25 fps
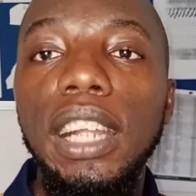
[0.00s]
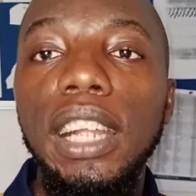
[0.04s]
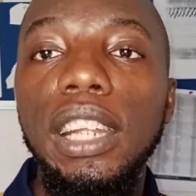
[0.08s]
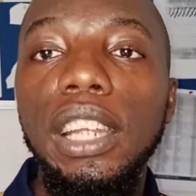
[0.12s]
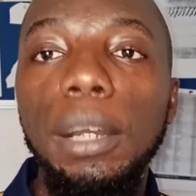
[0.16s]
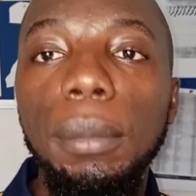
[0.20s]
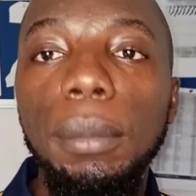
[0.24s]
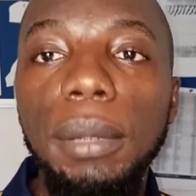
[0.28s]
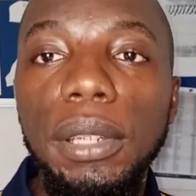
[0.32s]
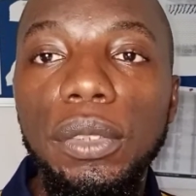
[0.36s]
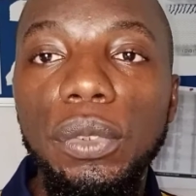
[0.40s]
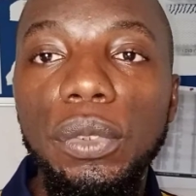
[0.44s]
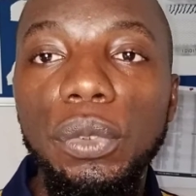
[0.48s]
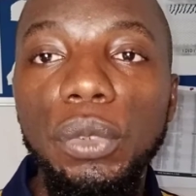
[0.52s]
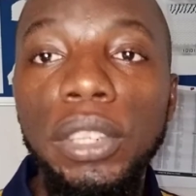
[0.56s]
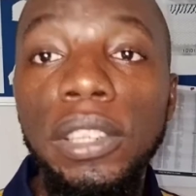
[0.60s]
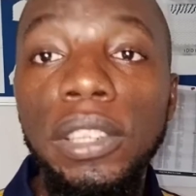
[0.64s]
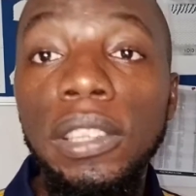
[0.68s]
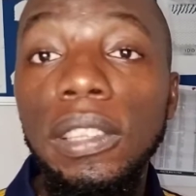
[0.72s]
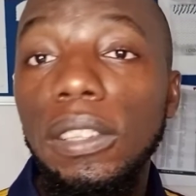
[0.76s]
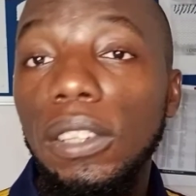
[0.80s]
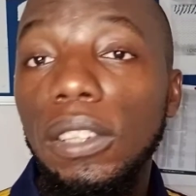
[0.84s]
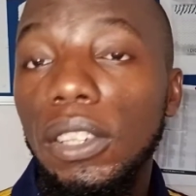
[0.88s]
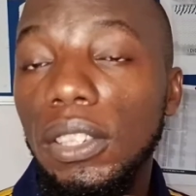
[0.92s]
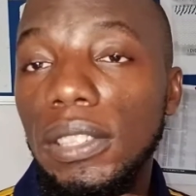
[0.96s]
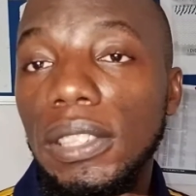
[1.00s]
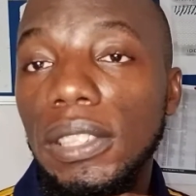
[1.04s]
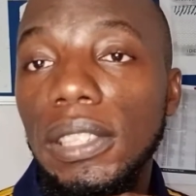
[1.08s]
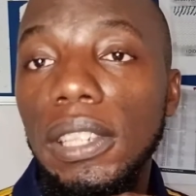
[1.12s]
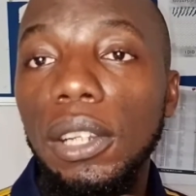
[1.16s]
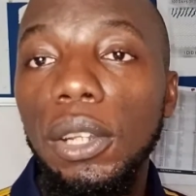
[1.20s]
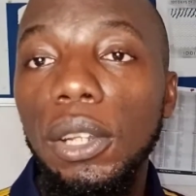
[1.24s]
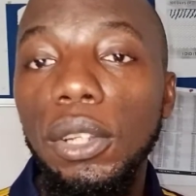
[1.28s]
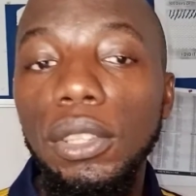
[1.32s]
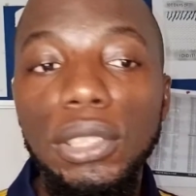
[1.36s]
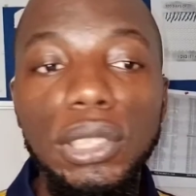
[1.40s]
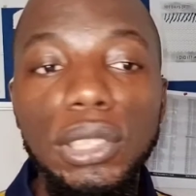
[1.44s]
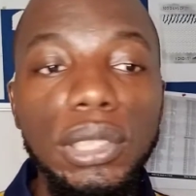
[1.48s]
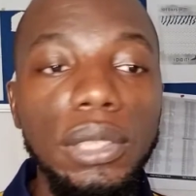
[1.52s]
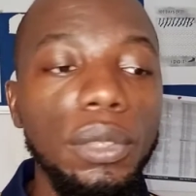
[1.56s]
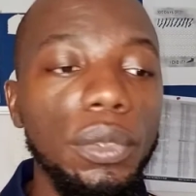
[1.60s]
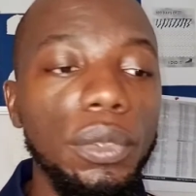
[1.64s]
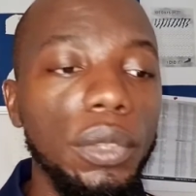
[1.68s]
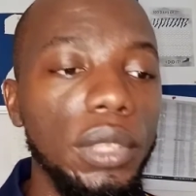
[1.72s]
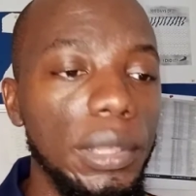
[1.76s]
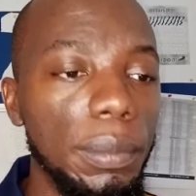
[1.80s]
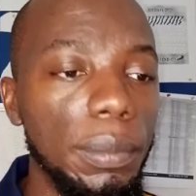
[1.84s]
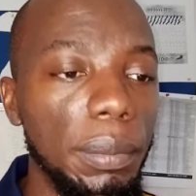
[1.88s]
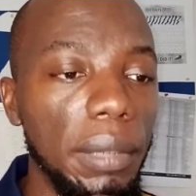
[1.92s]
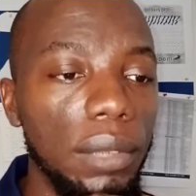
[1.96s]
Number three, consider launching
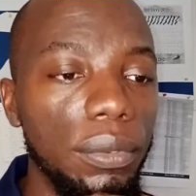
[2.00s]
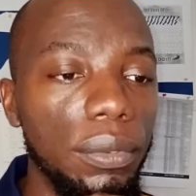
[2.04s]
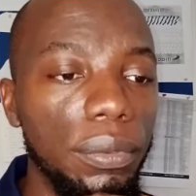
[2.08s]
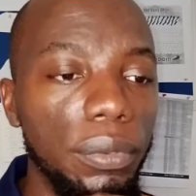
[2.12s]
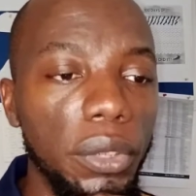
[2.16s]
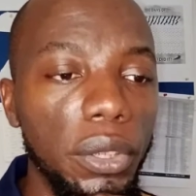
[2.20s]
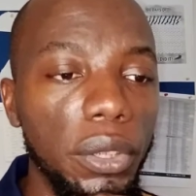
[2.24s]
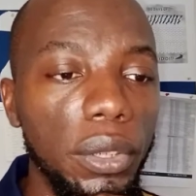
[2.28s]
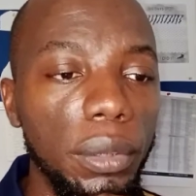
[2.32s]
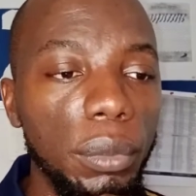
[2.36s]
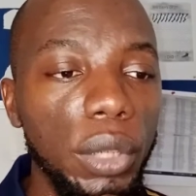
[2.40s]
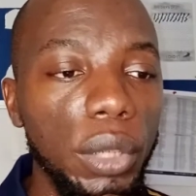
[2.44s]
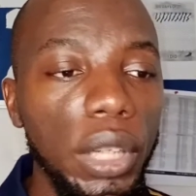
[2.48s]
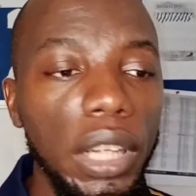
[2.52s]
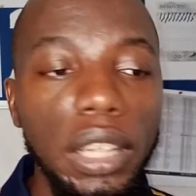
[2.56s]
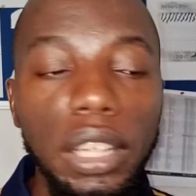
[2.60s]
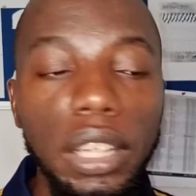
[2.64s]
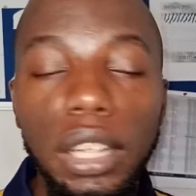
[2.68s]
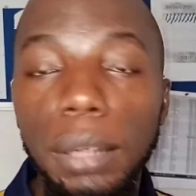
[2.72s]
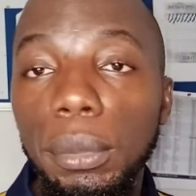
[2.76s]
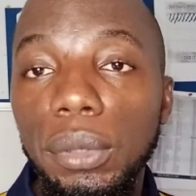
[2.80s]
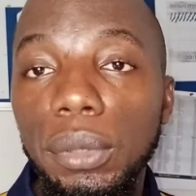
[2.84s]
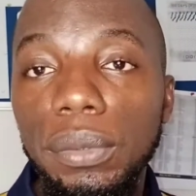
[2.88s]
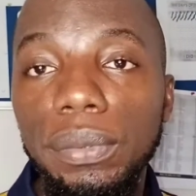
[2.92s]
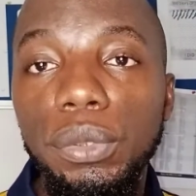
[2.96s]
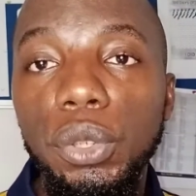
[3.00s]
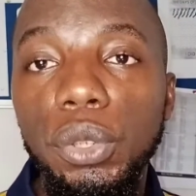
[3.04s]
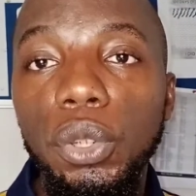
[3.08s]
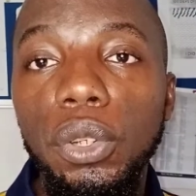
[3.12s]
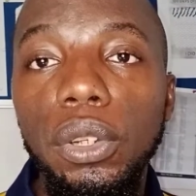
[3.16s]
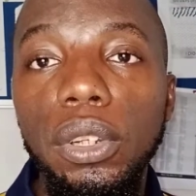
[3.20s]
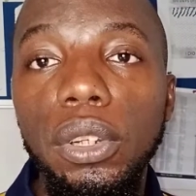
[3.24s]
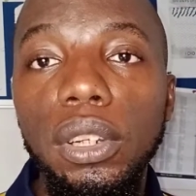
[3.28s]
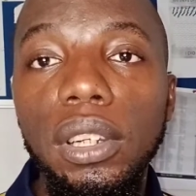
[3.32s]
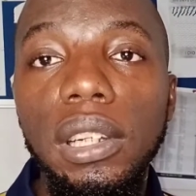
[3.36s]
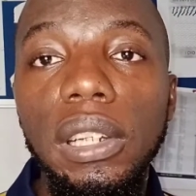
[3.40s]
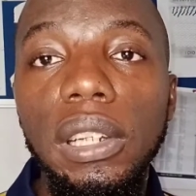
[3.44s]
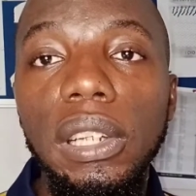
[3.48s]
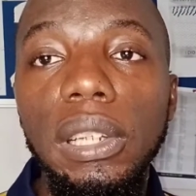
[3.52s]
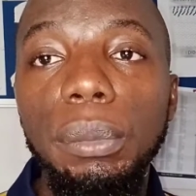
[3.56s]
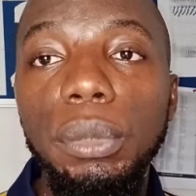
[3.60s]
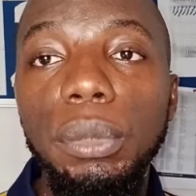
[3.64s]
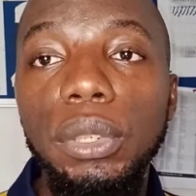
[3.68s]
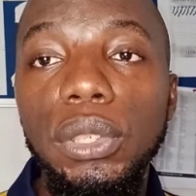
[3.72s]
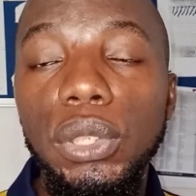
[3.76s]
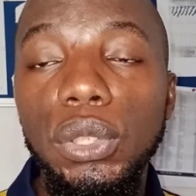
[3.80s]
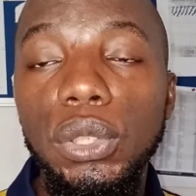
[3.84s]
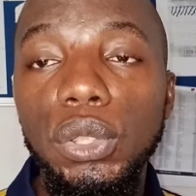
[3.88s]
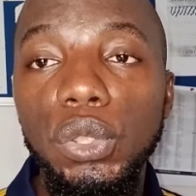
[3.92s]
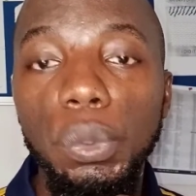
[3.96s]
cross-platform. Number four, claim
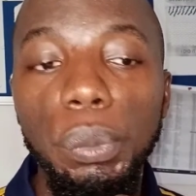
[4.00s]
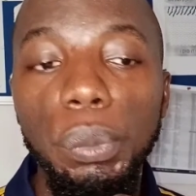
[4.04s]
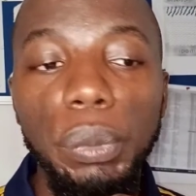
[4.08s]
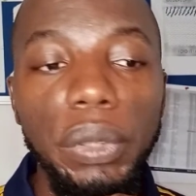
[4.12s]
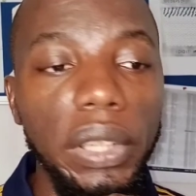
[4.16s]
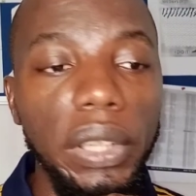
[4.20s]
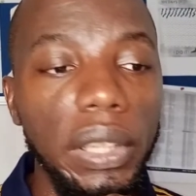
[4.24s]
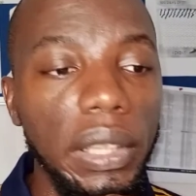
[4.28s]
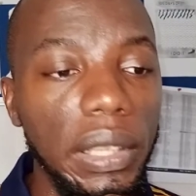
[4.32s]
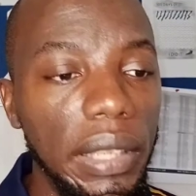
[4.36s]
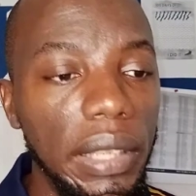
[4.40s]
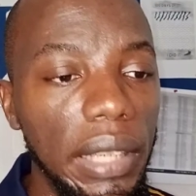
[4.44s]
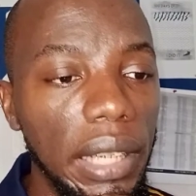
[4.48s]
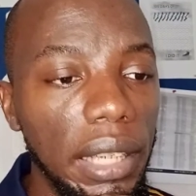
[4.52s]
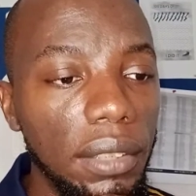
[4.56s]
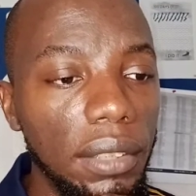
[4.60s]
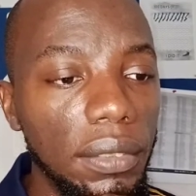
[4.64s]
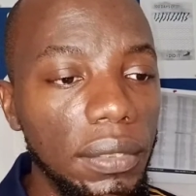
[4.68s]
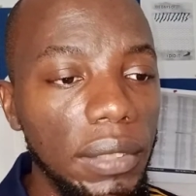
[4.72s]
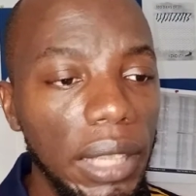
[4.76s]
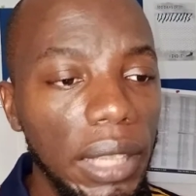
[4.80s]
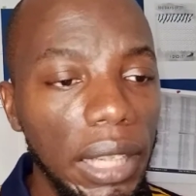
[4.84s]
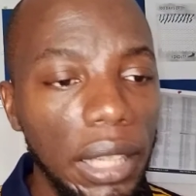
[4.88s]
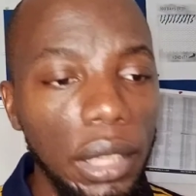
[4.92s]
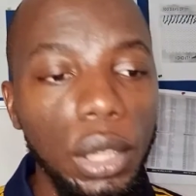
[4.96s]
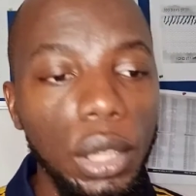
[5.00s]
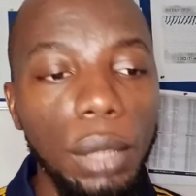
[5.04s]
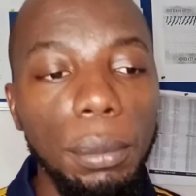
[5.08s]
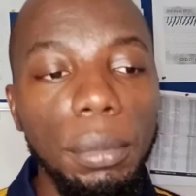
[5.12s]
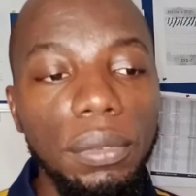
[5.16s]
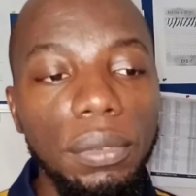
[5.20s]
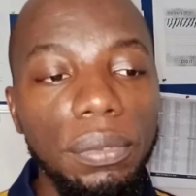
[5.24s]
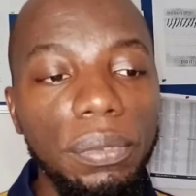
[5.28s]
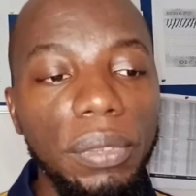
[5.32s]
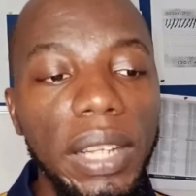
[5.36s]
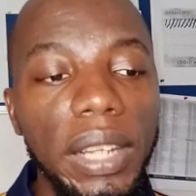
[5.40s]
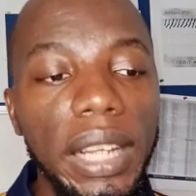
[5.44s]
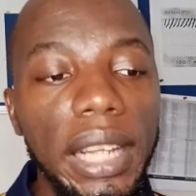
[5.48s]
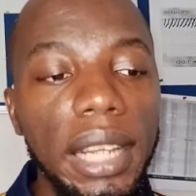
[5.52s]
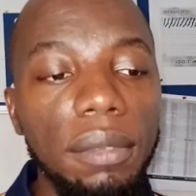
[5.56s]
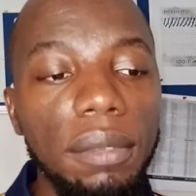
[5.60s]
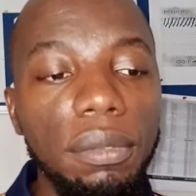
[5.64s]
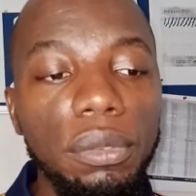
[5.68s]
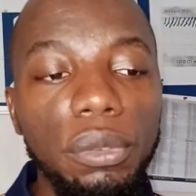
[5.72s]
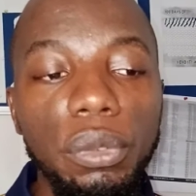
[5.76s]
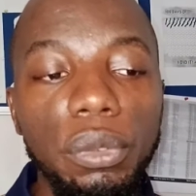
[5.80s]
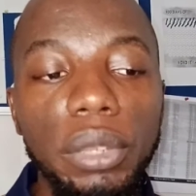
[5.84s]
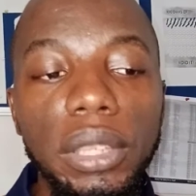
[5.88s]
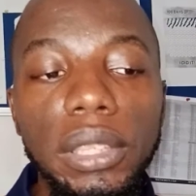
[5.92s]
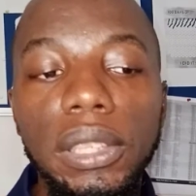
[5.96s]
your social media account. Number
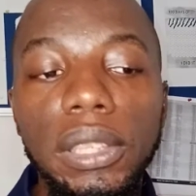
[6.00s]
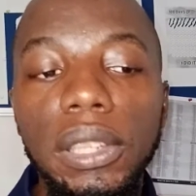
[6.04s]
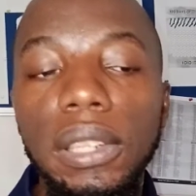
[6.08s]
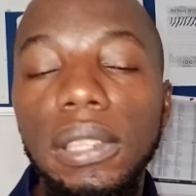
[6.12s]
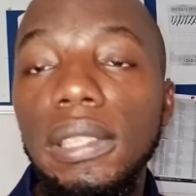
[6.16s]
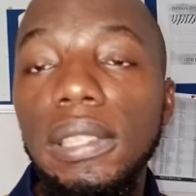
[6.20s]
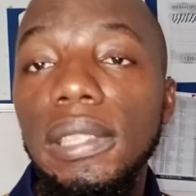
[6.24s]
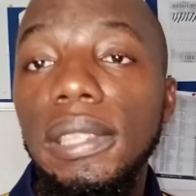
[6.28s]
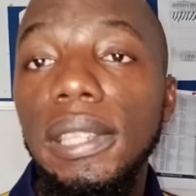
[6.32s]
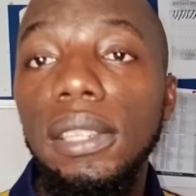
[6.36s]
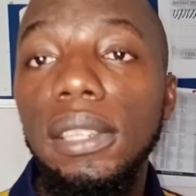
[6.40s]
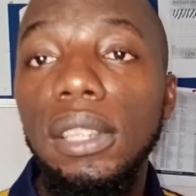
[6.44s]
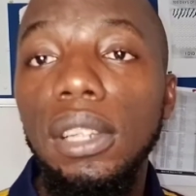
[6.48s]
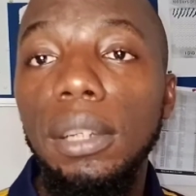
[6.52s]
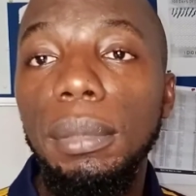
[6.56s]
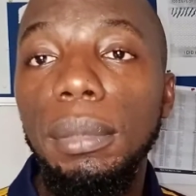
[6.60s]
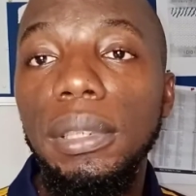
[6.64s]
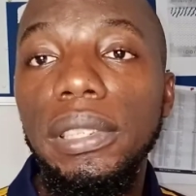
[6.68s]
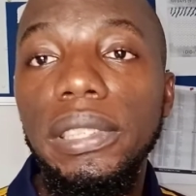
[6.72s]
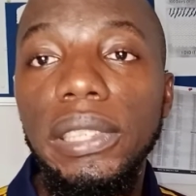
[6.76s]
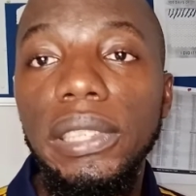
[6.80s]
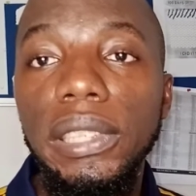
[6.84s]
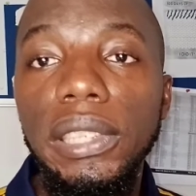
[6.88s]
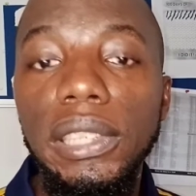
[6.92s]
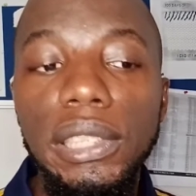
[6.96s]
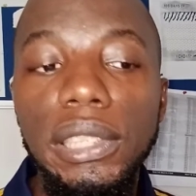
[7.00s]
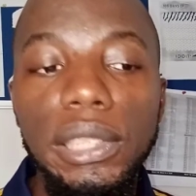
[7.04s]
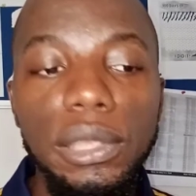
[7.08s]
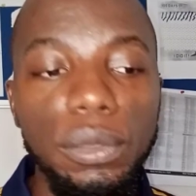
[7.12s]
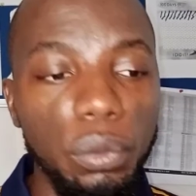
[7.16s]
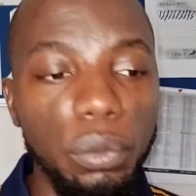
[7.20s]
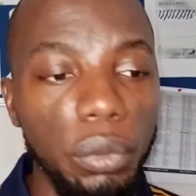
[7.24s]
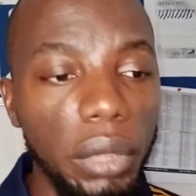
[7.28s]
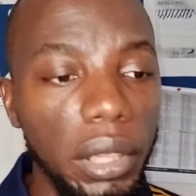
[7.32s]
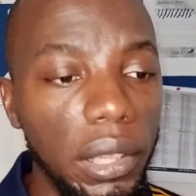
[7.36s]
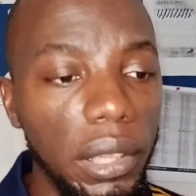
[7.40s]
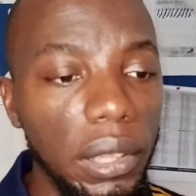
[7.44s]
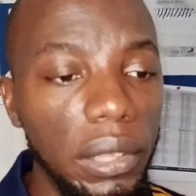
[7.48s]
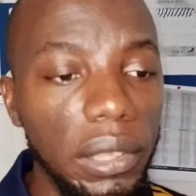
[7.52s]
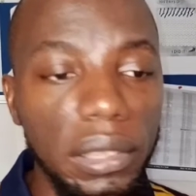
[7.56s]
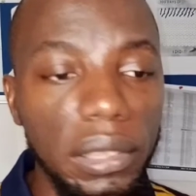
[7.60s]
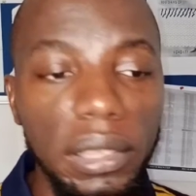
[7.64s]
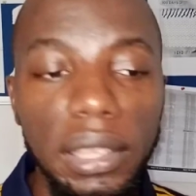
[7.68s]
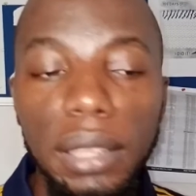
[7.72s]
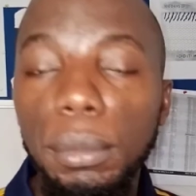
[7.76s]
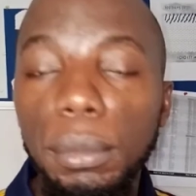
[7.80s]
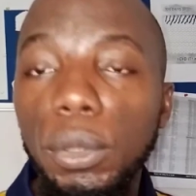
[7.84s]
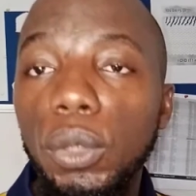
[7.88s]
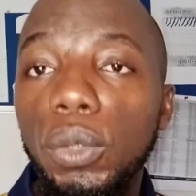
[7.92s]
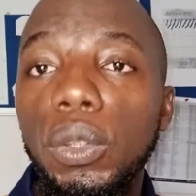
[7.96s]
five, create content. Number six, record a
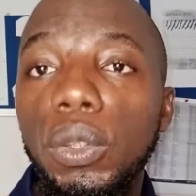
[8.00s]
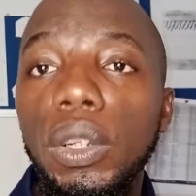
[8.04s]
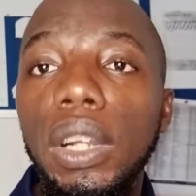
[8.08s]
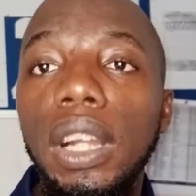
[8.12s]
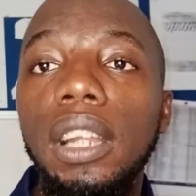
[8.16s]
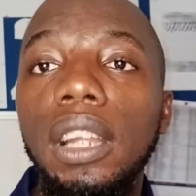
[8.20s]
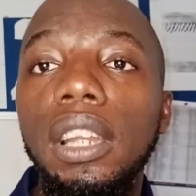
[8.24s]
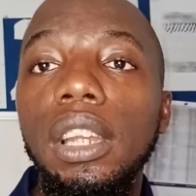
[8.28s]
demo.